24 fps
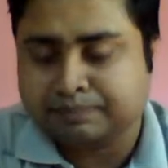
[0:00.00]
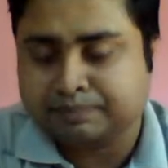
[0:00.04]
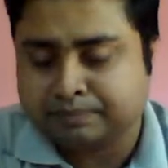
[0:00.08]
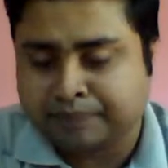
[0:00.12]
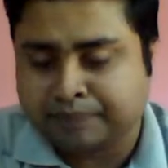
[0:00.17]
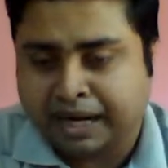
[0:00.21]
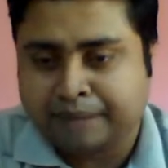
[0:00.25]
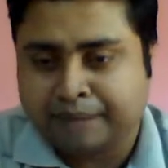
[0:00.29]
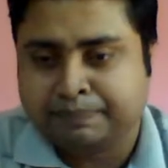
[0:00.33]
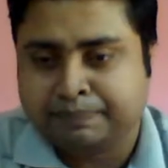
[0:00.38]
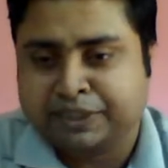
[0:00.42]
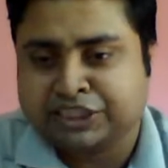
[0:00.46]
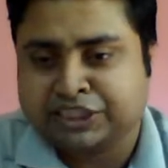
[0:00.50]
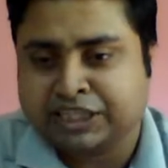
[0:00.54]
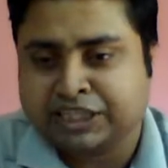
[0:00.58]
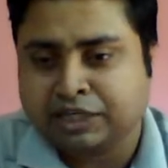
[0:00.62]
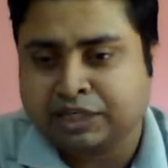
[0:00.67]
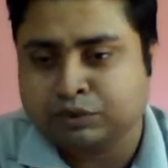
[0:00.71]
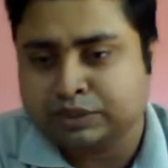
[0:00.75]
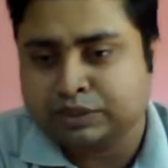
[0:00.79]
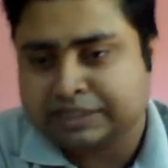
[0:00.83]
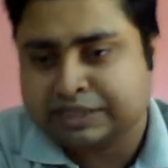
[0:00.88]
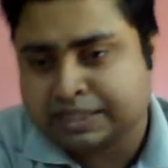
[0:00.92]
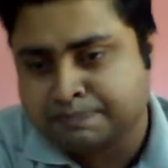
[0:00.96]

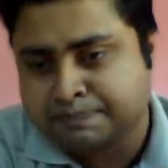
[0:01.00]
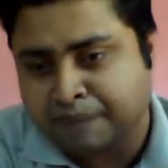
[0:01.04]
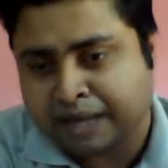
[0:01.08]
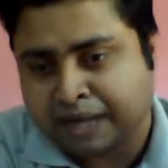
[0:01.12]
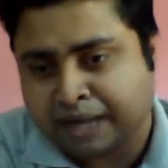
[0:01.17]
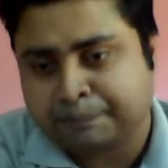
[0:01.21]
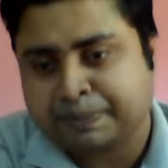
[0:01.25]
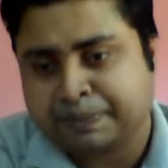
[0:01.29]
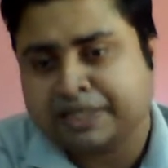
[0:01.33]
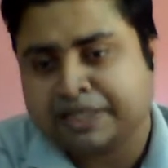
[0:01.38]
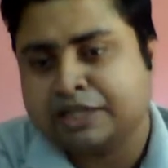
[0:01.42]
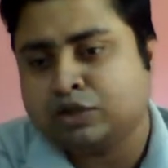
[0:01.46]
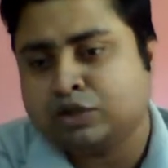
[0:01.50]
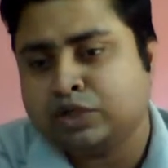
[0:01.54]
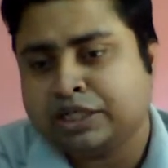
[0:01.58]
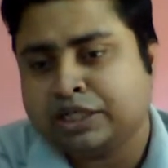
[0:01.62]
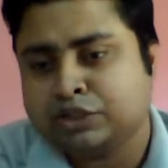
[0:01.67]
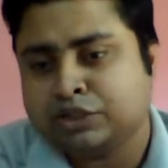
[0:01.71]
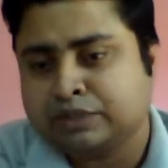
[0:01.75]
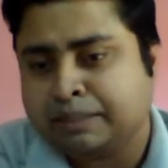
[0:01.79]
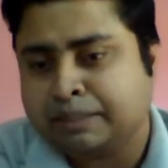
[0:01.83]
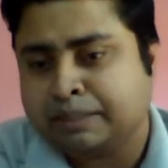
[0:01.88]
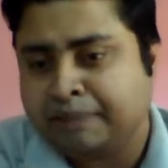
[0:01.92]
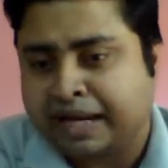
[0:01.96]
vibration which is perpendicular
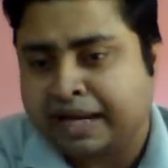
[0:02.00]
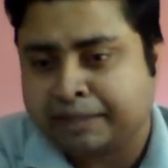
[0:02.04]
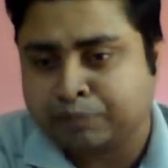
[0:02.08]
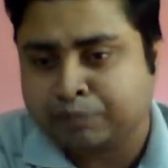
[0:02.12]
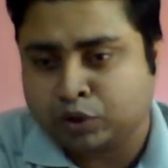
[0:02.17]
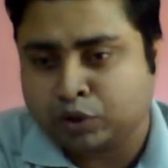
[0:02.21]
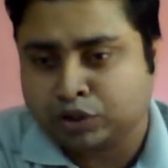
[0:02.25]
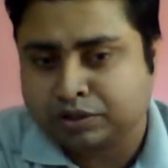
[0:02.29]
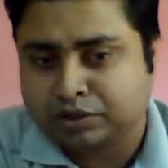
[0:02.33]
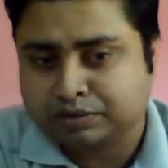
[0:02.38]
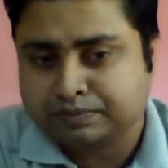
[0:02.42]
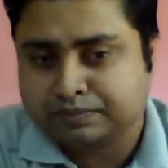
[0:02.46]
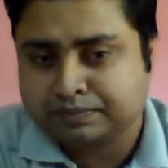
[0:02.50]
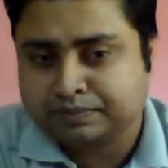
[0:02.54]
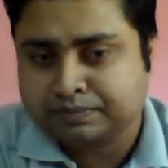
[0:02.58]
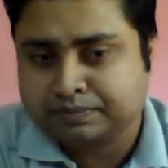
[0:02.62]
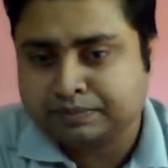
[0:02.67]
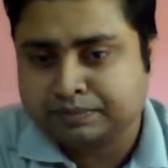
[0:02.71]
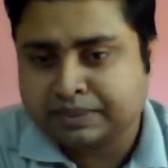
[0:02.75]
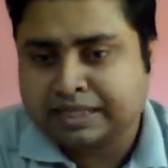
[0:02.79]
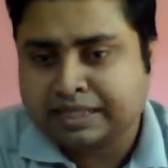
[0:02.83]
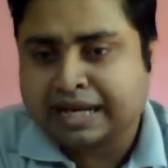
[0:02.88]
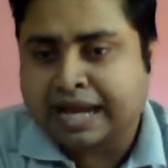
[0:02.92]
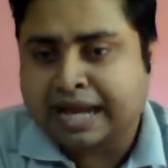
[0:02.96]
to the blackboard,
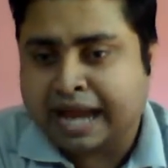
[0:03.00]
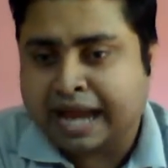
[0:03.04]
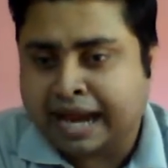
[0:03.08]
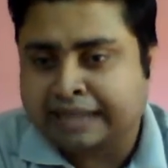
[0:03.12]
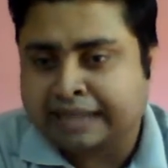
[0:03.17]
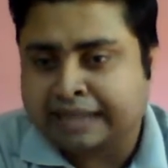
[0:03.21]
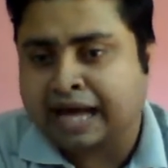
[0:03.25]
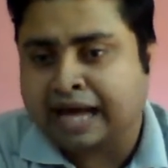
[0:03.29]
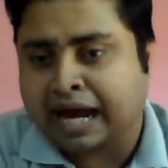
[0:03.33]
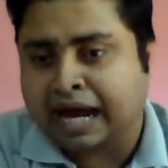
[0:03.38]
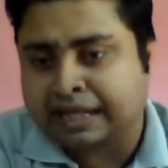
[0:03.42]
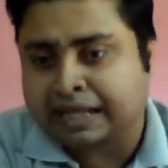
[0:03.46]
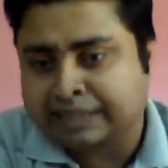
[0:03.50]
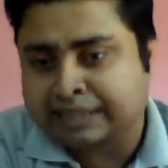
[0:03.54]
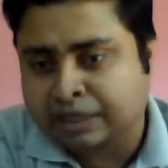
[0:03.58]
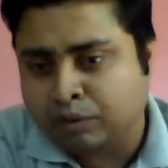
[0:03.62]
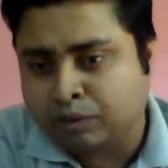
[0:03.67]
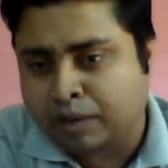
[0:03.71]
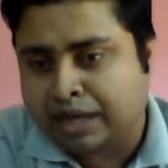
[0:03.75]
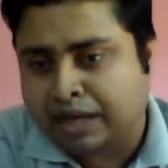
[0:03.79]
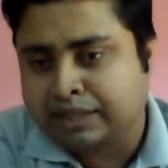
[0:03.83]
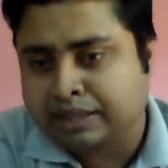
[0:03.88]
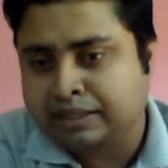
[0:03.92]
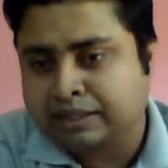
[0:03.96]
and the other
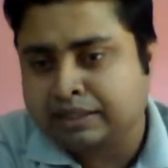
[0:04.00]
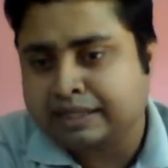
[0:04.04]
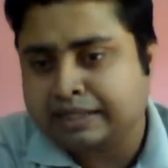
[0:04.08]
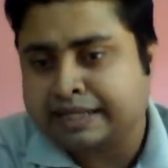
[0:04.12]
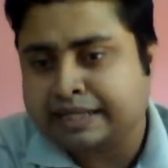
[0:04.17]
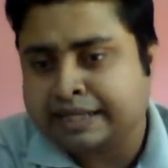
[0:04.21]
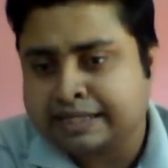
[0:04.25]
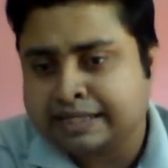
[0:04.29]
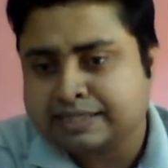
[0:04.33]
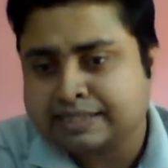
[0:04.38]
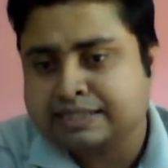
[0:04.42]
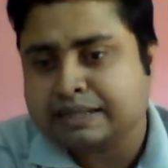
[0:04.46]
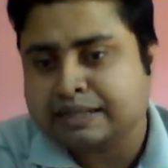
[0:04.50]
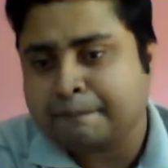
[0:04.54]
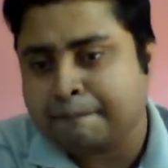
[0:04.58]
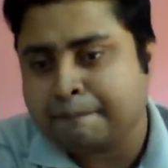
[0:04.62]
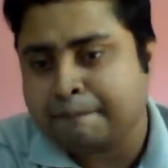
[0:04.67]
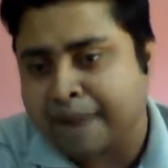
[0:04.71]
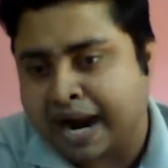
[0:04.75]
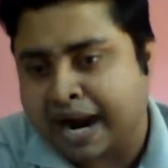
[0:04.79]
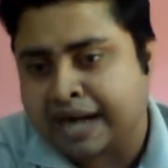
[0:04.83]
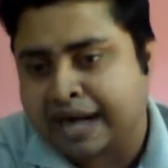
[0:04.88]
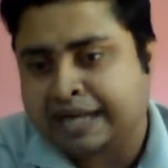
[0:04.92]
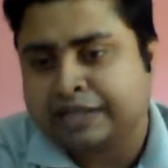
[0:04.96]
one is
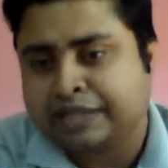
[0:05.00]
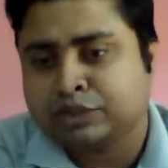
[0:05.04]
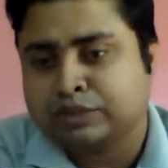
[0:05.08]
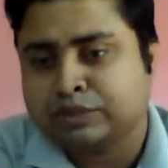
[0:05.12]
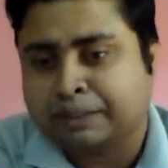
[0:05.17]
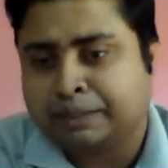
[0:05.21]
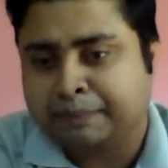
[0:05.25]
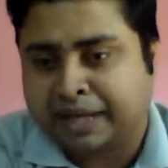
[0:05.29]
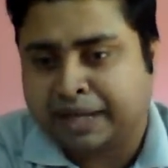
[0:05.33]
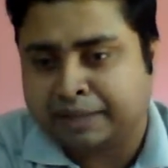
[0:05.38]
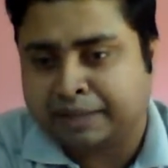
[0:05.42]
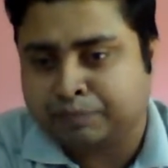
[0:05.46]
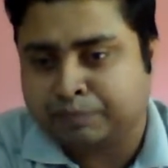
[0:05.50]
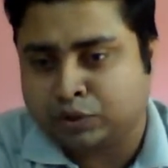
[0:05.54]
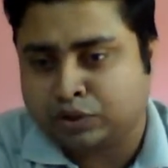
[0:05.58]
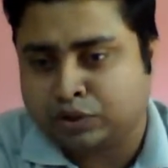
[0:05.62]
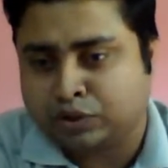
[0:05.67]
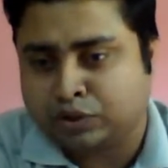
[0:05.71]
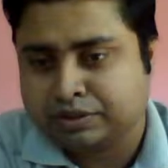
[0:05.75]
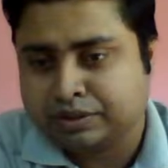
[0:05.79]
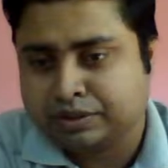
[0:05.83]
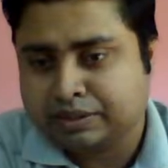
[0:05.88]
parallel to the blackboard.